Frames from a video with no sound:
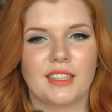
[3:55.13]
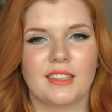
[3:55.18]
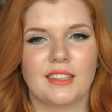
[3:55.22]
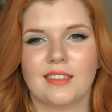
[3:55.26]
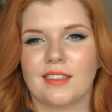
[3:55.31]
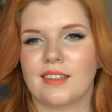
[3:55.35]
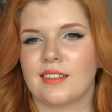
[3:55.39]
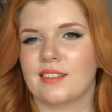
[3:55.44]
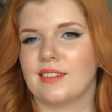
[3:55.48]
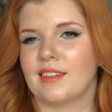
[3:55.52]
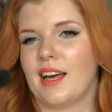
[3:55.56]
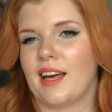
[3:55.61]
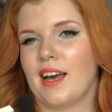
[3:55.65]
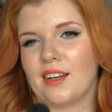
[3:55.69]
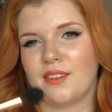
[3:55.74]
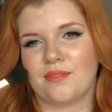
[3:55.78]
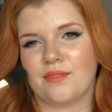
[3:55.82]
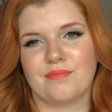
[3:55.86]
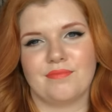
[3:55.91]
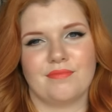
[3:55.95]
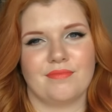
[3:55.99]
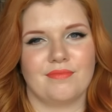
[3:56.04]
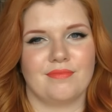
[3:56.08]
good.
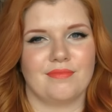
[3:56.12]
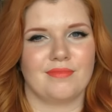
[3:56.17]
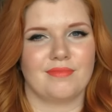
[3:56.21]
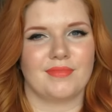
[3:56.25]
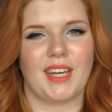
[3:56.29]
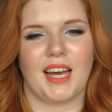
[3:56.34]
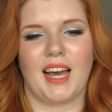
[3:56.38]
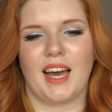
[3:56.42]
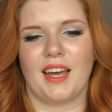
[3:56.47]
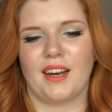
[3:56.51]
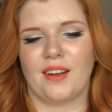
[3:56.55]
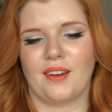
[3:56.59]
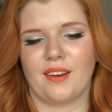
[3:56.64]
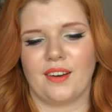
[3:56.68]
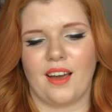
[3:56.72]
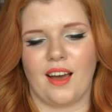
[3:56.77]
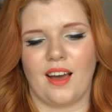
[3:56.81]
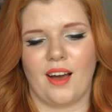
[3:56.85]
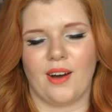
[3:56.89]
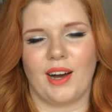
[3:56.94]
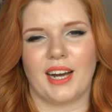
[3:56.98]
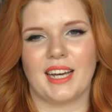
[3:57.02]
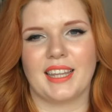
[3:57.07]
Like, I don't
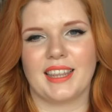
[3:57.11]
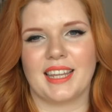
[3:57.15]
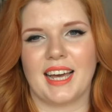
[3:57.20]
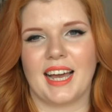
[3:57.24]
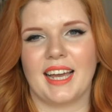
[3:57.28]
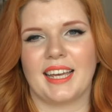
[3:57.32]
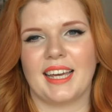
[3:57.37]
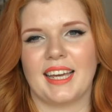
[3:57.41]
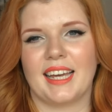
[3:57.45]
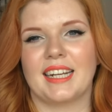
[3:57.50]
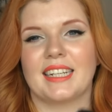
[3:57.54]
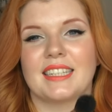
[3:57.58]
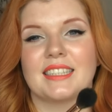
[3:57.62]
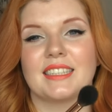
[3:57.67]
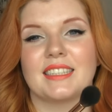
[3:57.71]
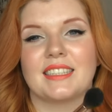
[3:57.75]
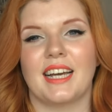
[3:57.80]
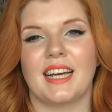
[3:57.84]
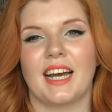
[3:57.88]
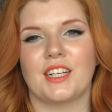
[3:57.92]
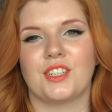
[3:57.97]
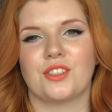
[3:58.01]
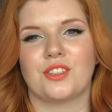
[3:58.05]
know. I like it. It's
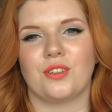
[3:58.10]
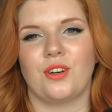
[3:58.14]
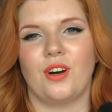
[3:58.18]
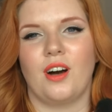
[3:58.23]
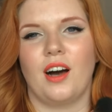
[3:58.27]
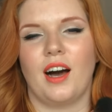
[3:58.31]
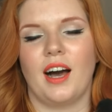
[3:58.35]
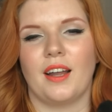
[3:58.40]
natural.